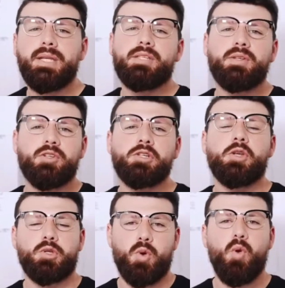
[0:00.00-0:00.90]
to just
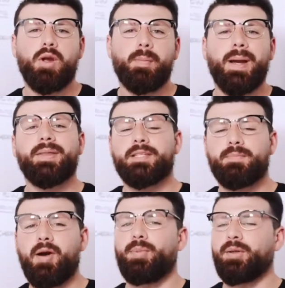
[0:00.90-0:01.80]
talk about this
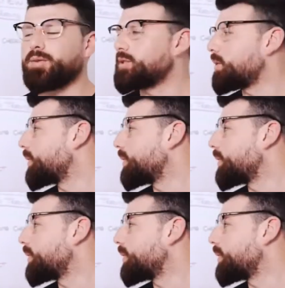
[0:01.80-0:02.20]
part, but I thought, you know what,